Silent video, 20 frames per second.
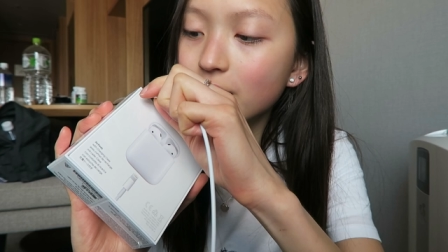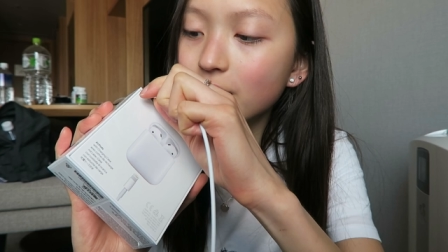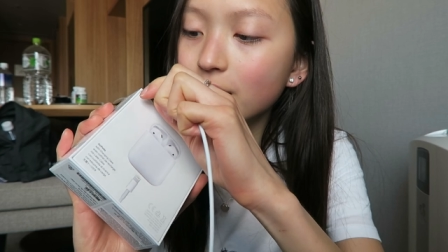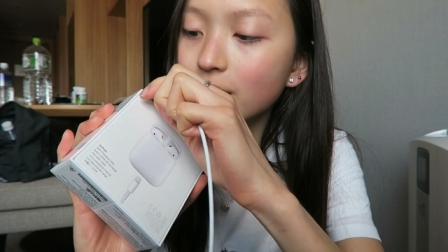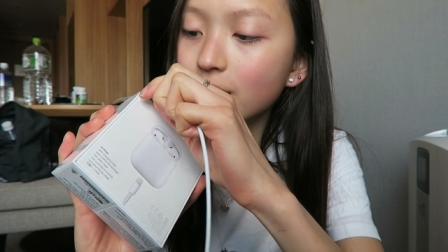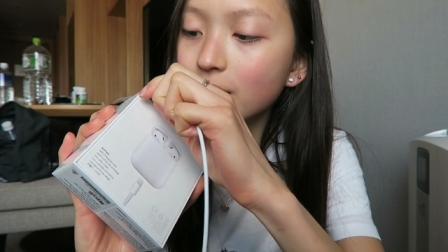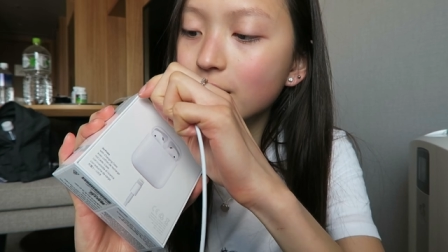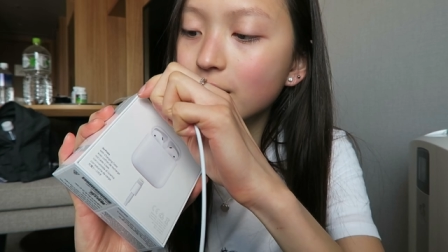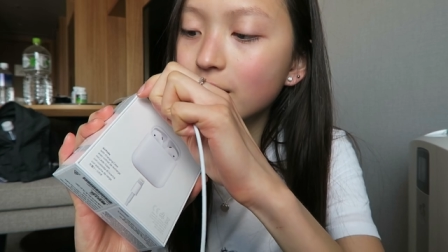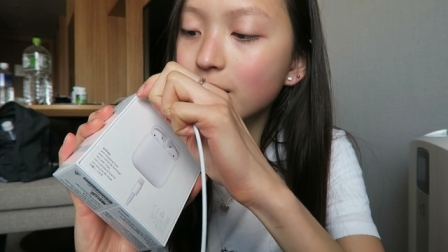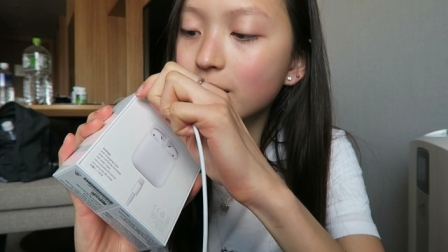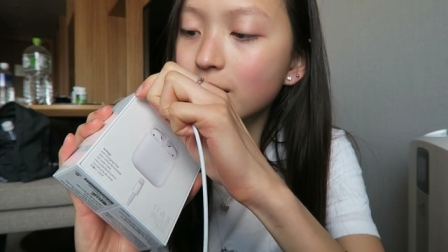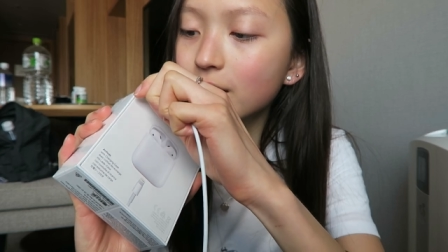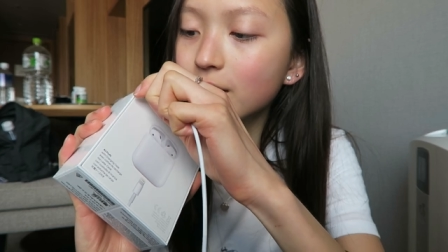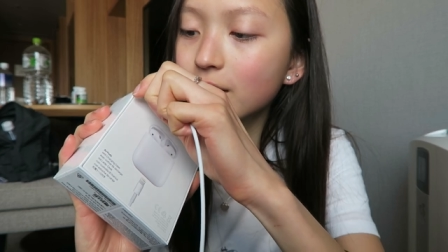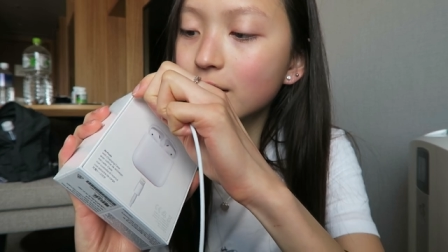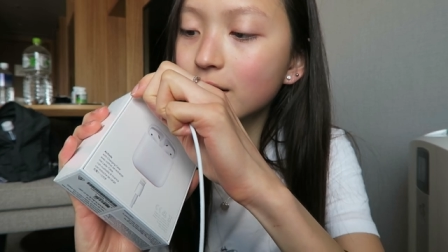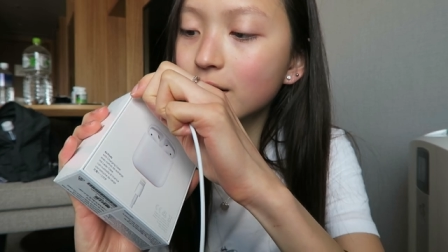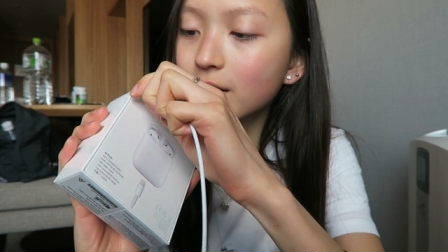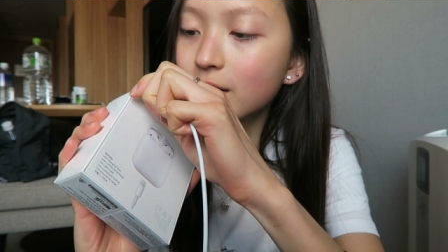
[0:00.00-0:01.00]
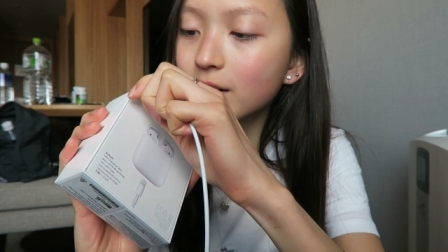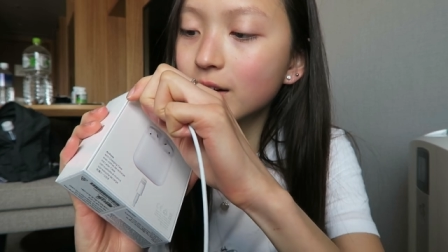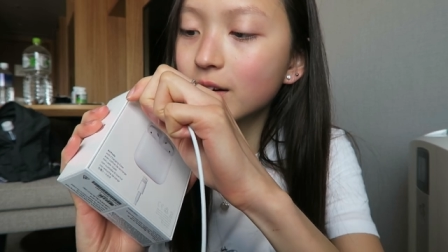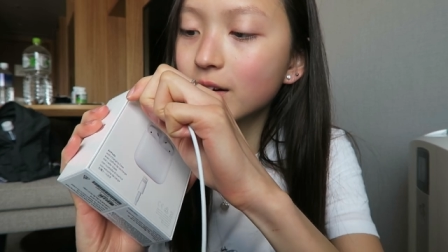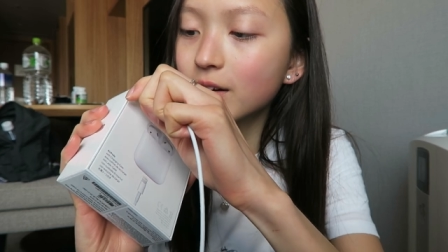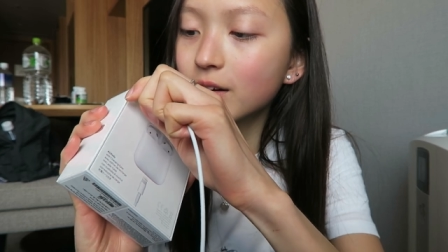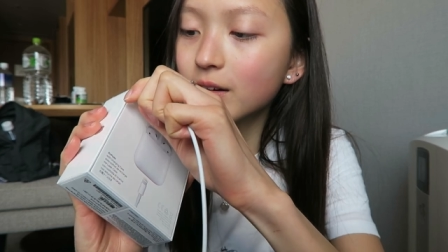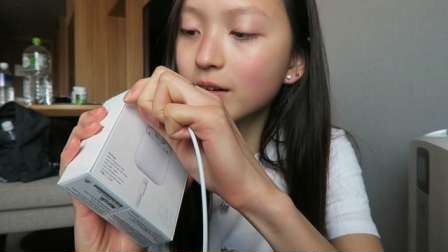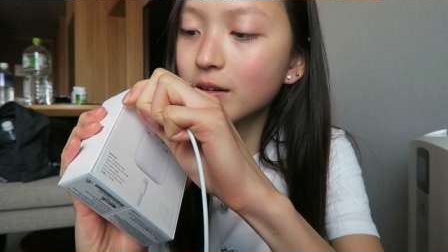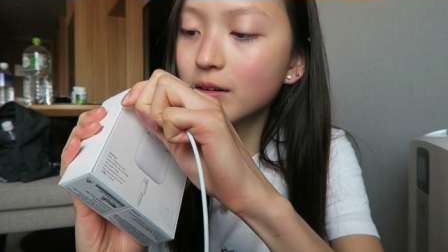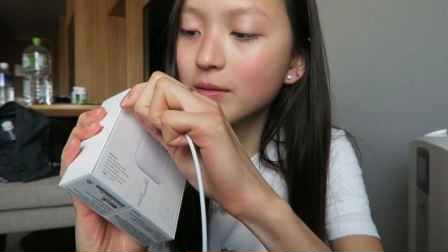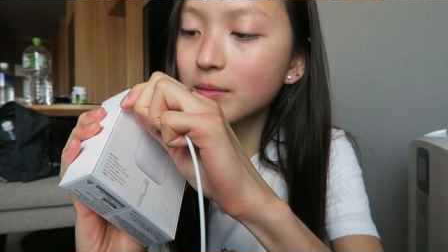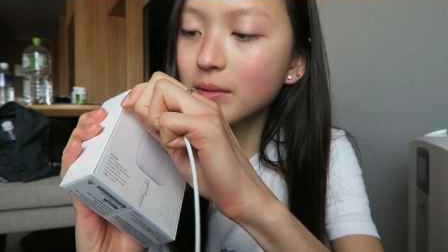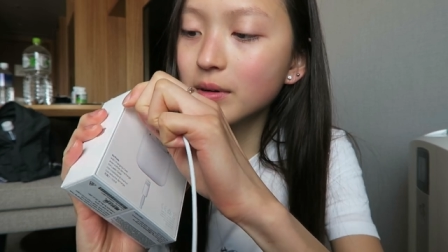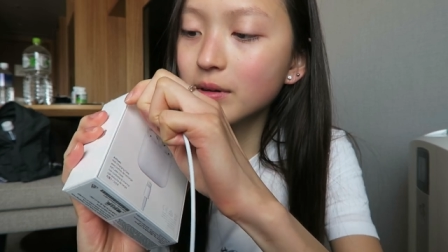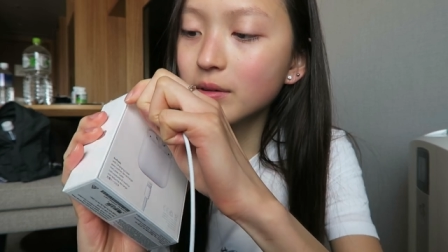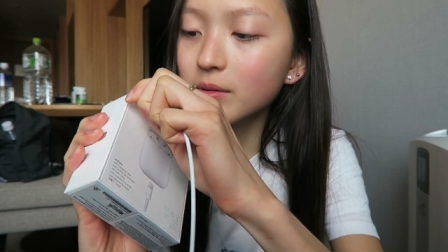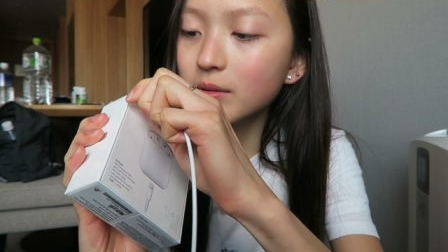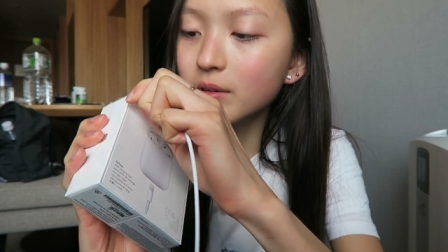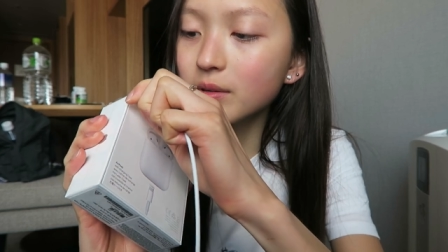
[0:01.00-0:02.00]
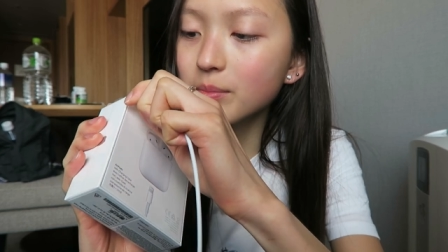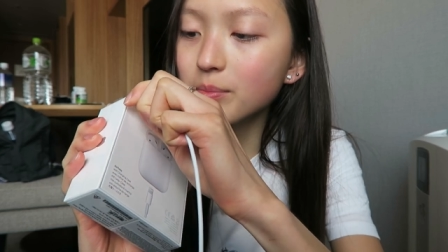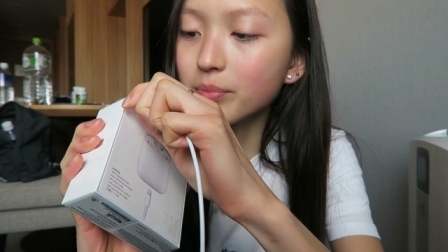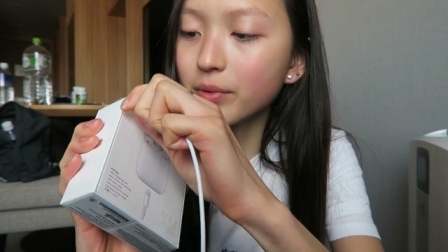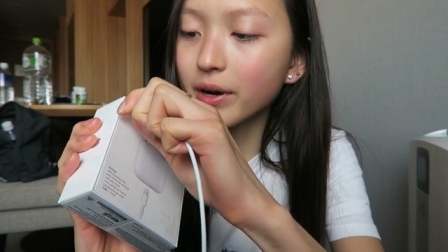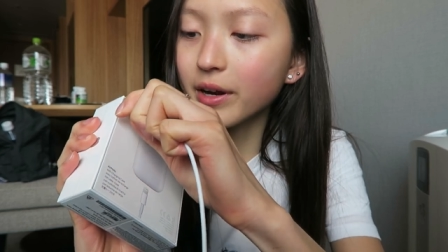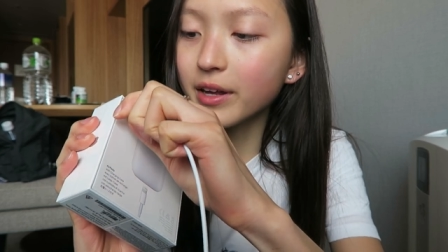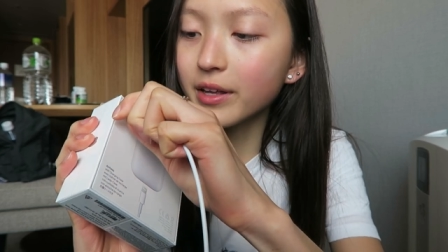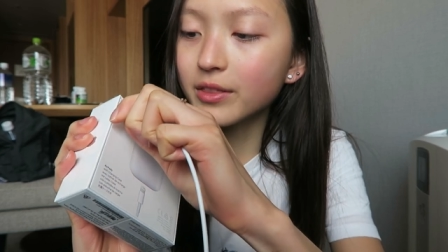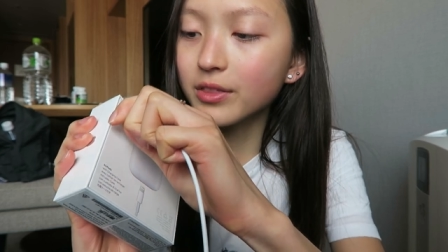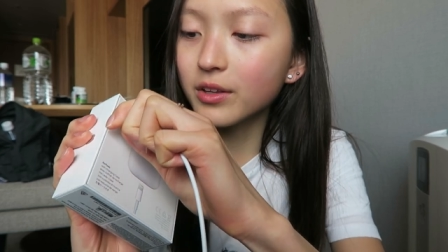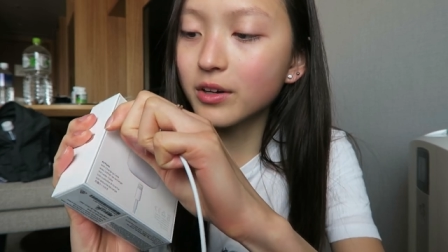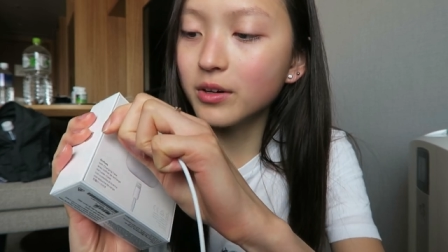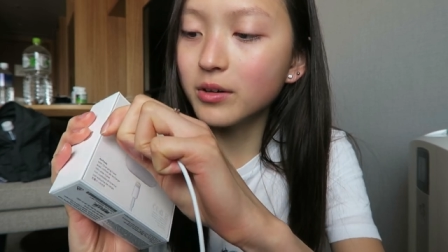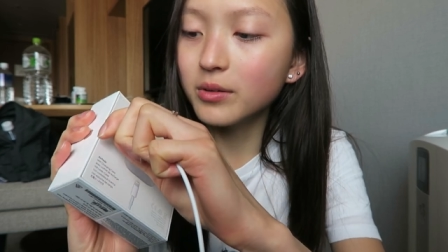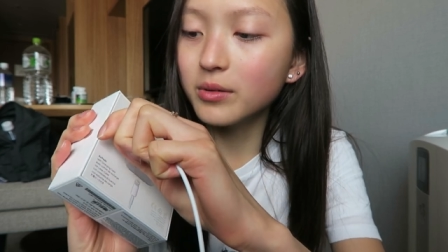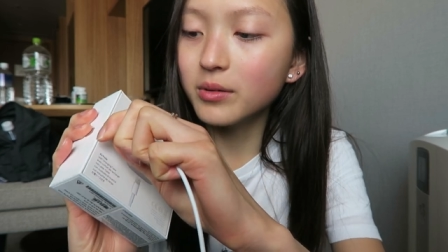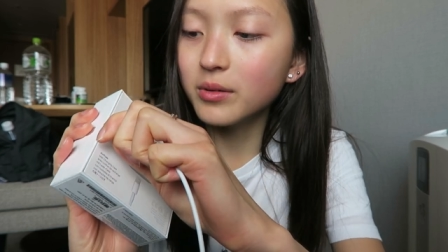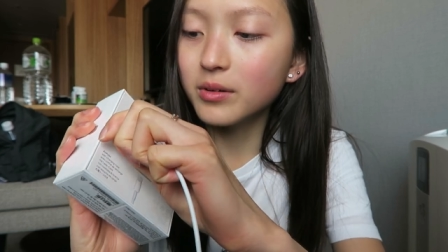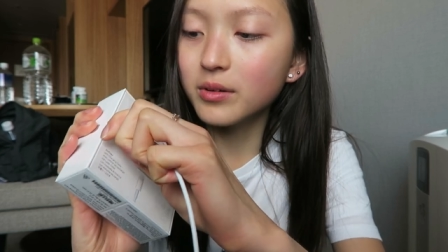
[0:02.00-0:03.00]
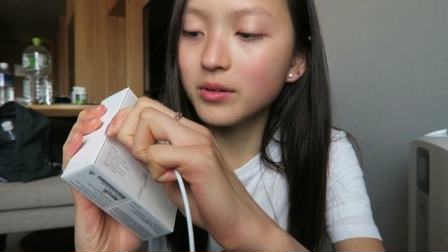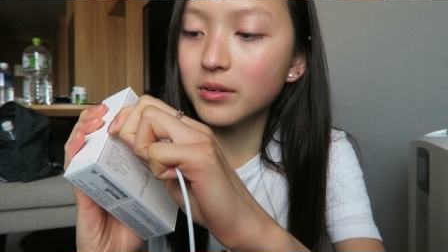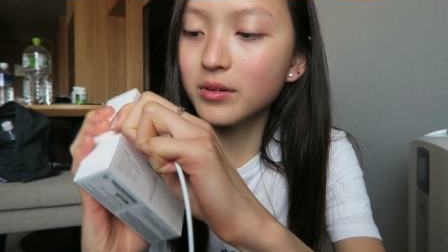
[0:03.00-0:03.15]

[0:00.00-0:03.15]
Just get into the hole. I don't want to break it though.